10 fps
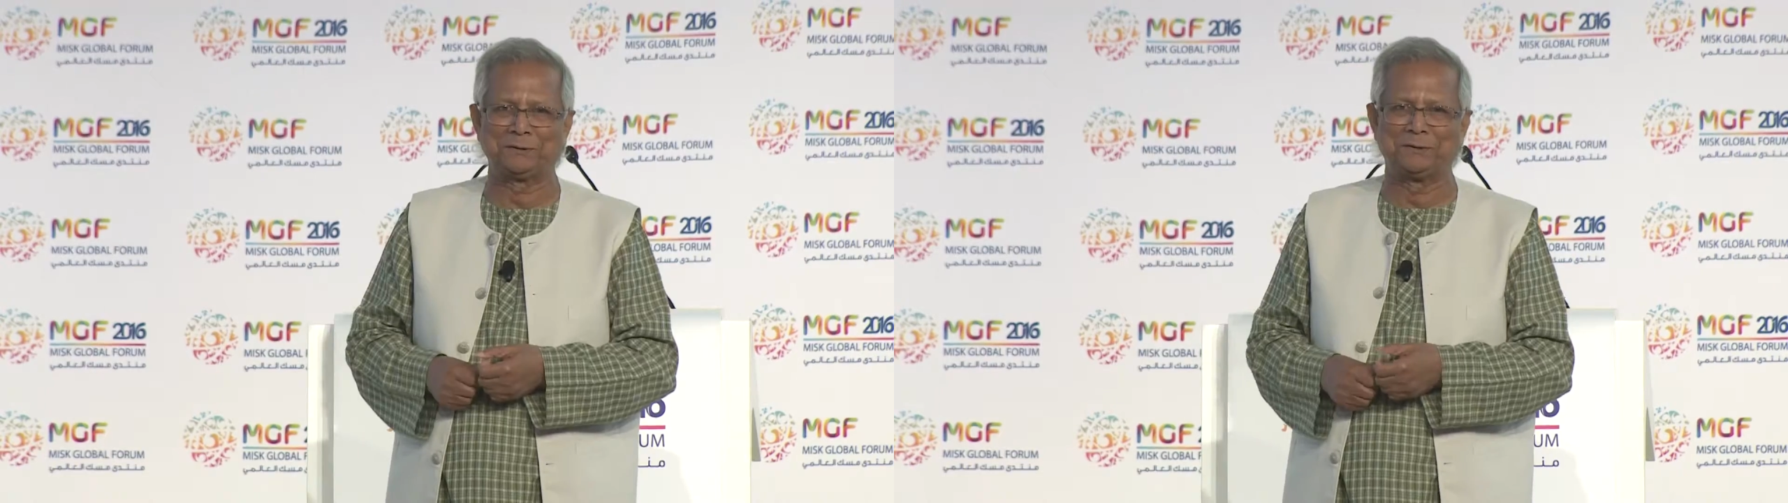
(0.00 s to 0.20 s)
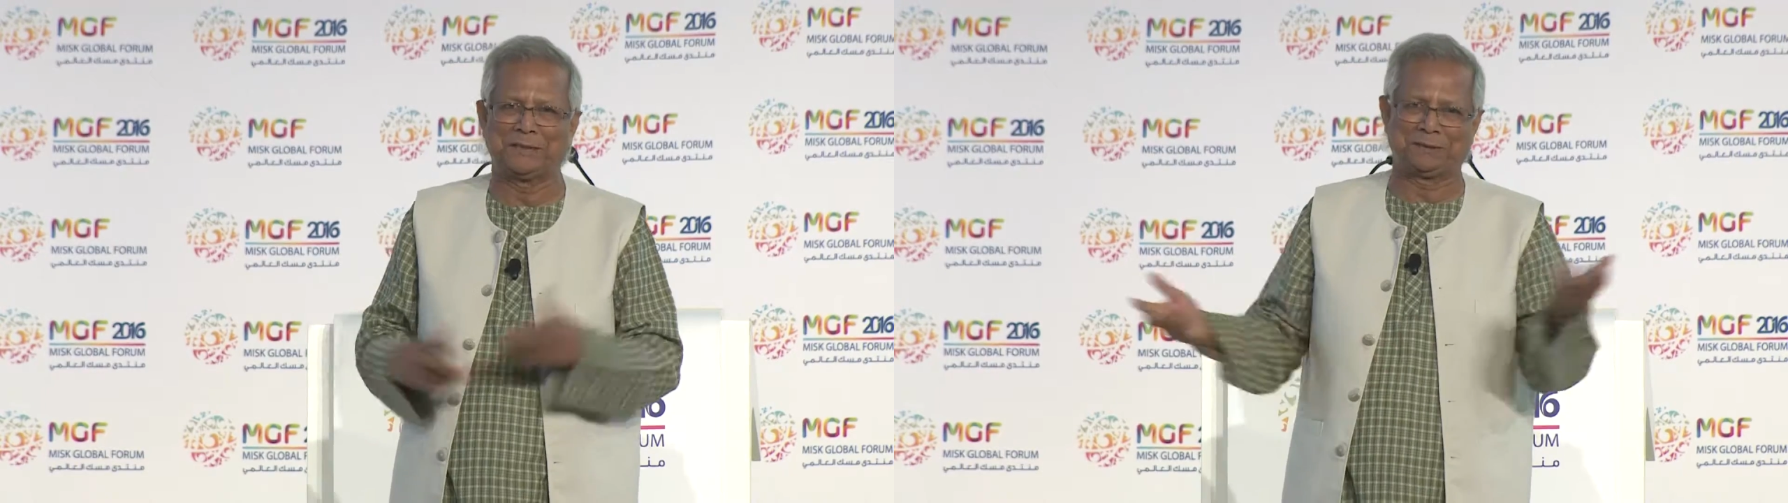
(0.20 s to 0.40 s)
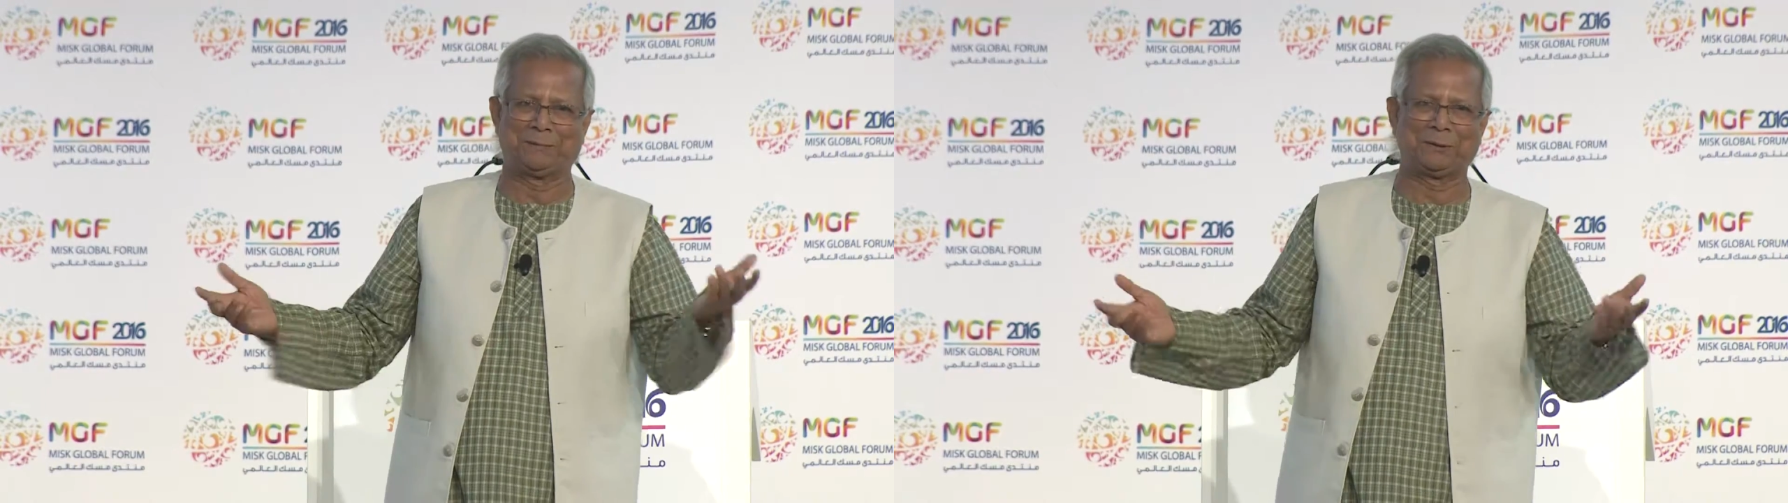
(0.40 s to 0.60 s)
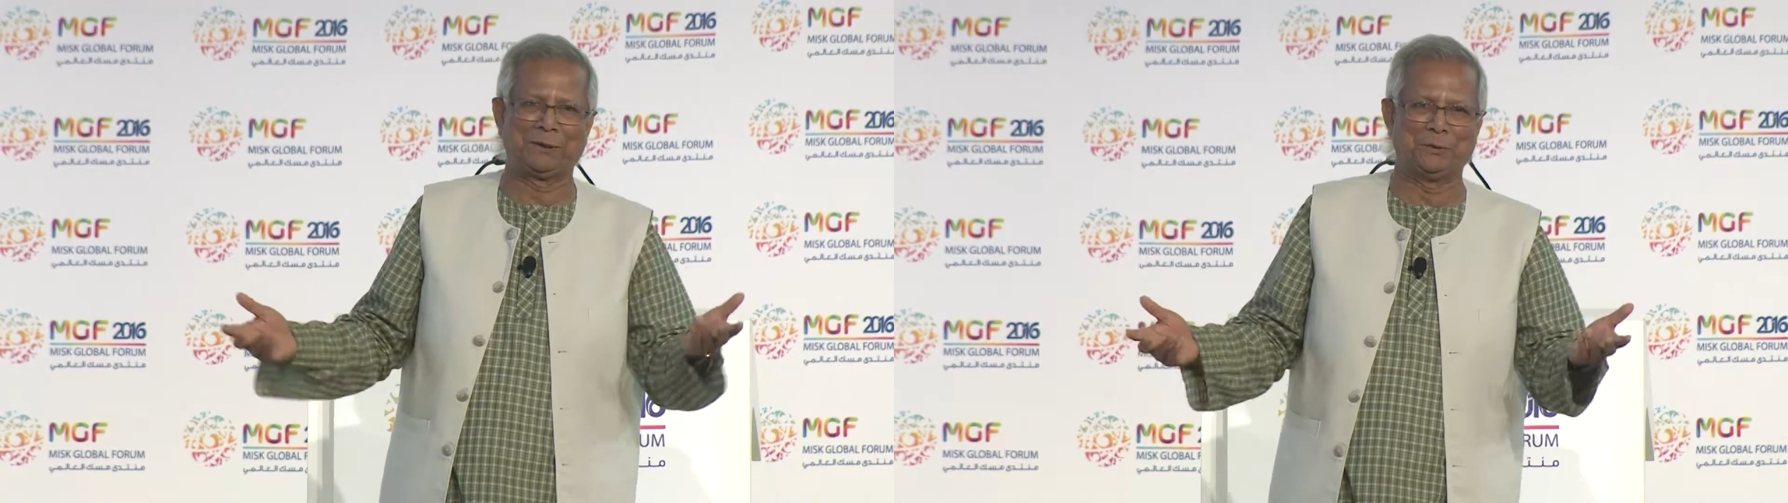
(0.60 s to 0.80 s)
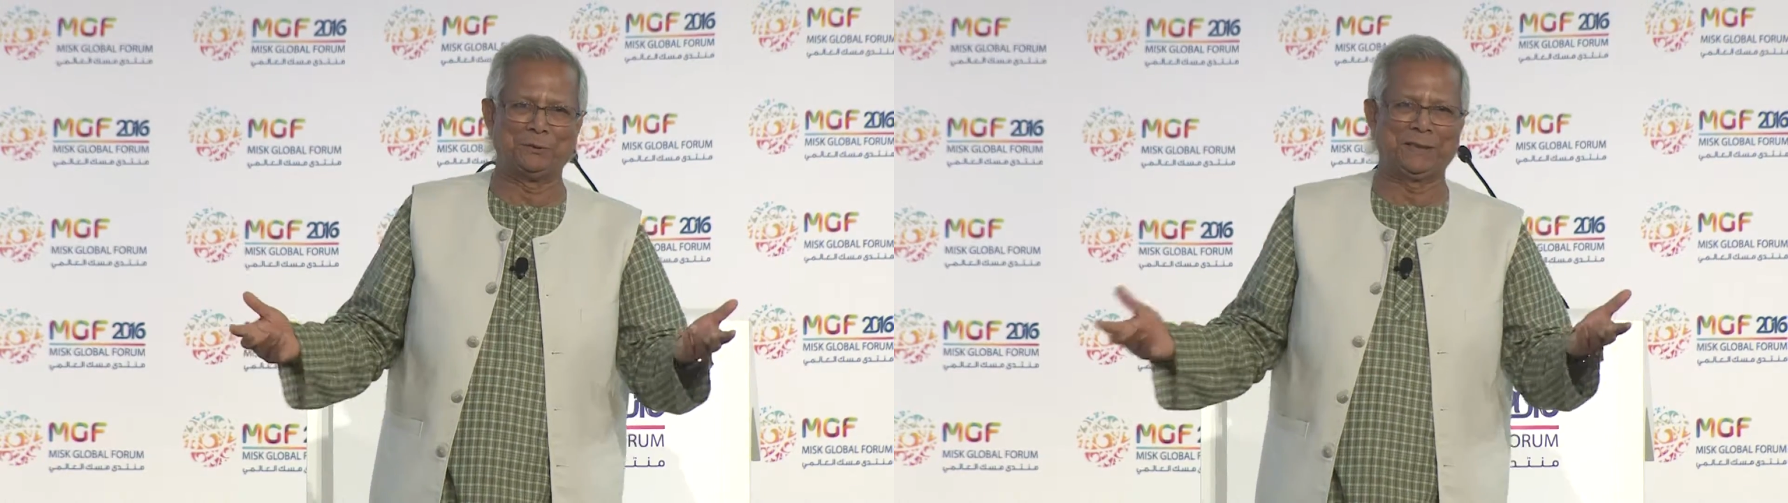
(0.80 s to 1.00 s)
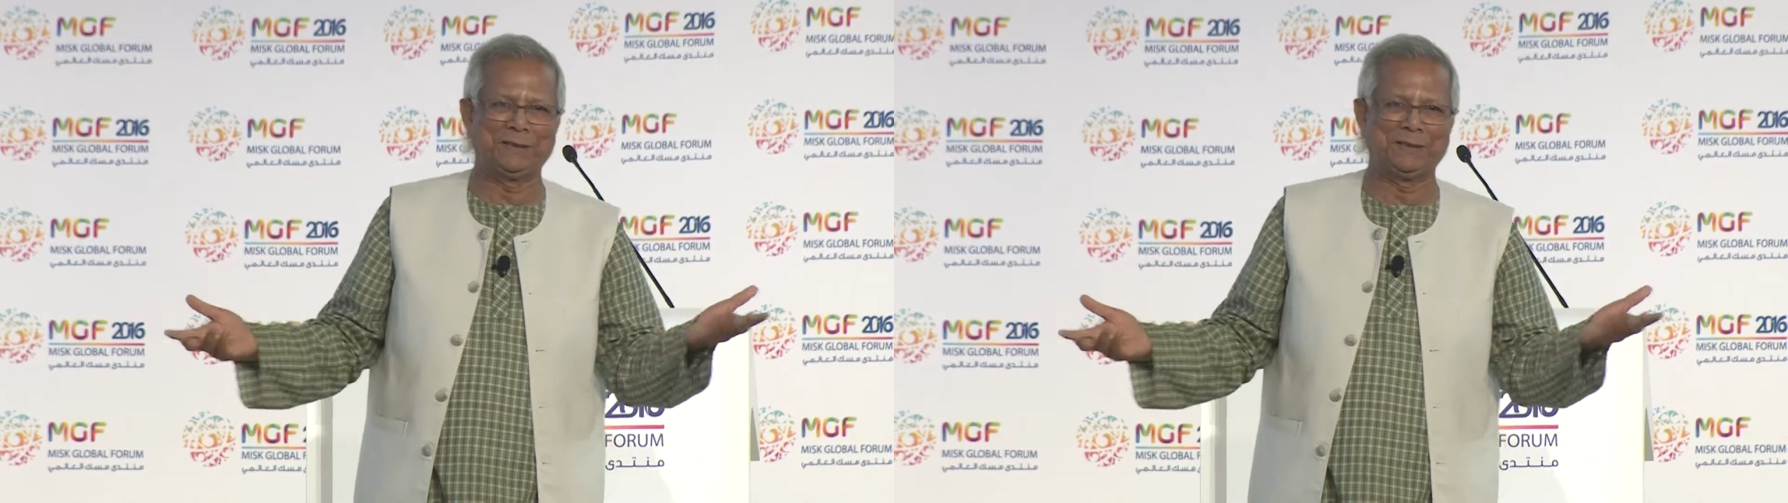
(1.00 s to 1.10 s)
That's about the loan they